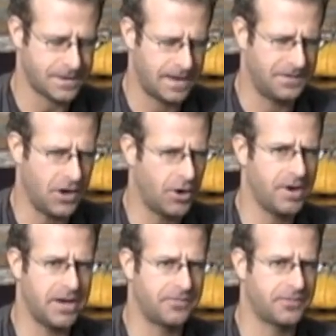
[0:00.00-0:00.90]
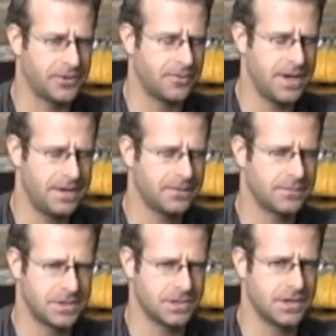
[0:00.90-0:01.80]
like the 08 Flurry,
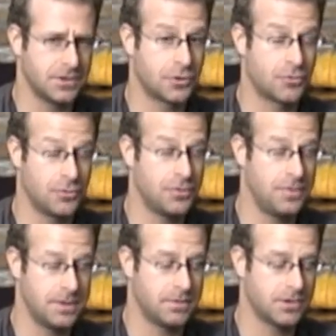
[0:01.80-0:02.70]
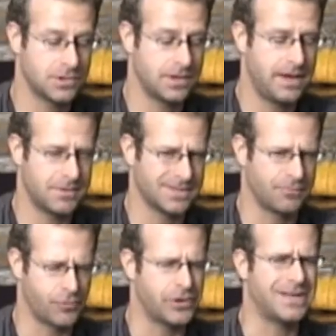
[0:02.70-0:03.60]
which is another cru in Beaujolais, was
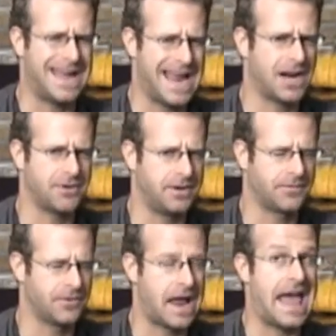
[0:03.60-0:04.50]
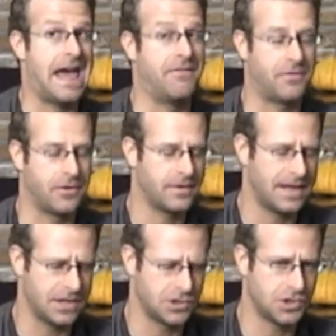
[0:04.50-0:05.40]
like really angry forever,
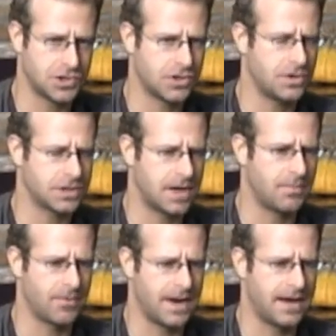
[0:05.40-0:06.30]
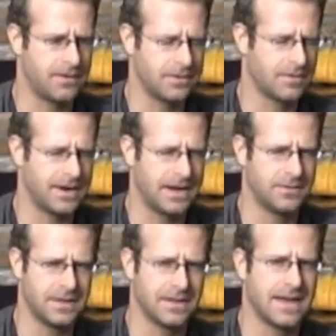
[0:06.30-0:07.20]
and it just started to come
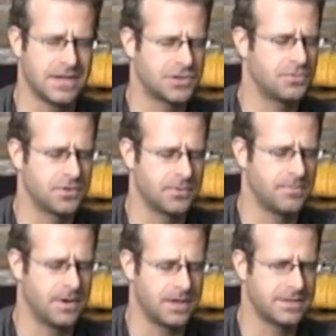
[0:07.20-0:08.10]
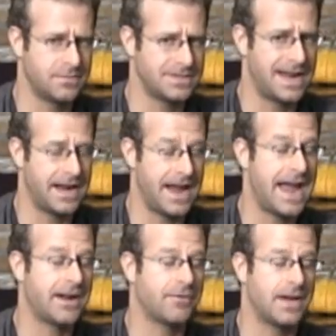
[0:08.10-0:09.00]
around in the last 2 or 3 months. It was
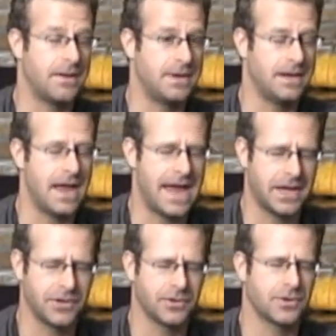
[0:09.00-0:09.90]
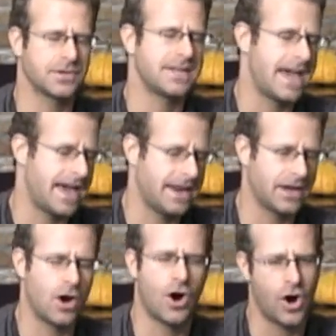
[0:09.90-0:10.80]
angry, I mean angular,
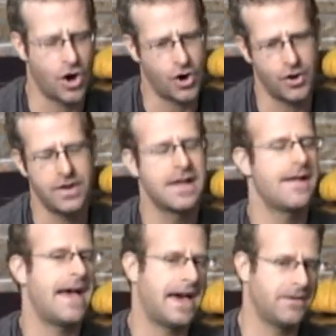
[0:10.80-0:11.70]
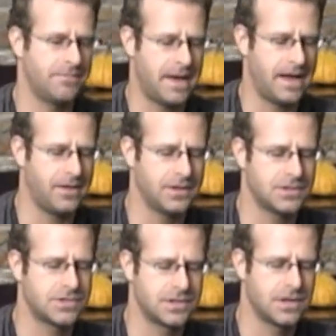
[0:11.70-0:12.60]
tannic, hard, out of
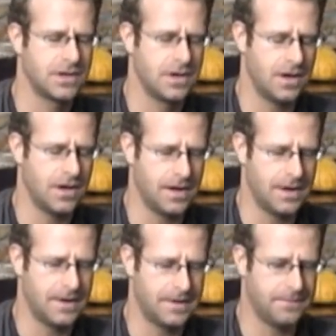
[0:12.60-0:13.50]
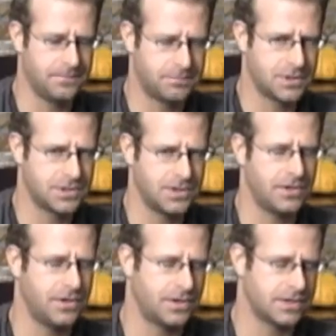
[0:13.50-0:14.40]
balance, but
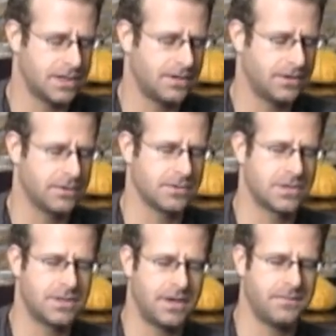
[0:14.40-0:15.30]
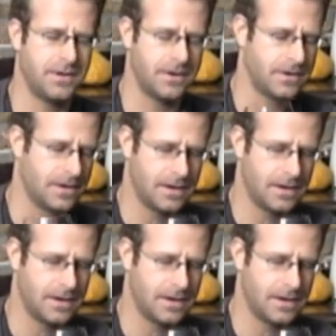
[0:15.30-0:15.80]
still you could tell that there was stuff there.